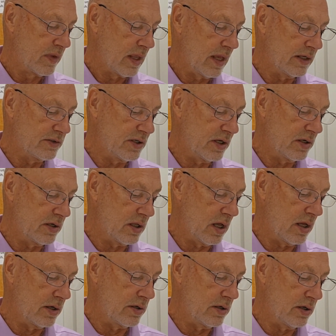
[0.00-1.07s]
as he had
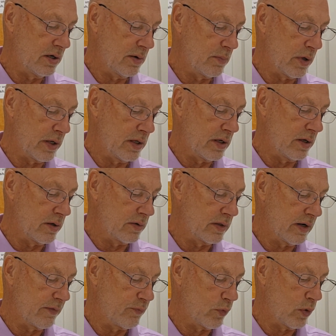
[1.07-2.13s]
done year by year.
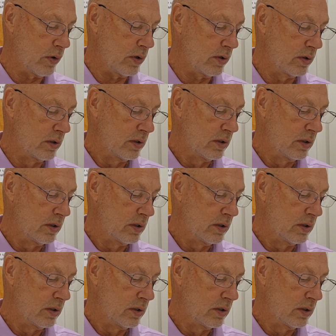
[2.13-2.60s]
Therefore,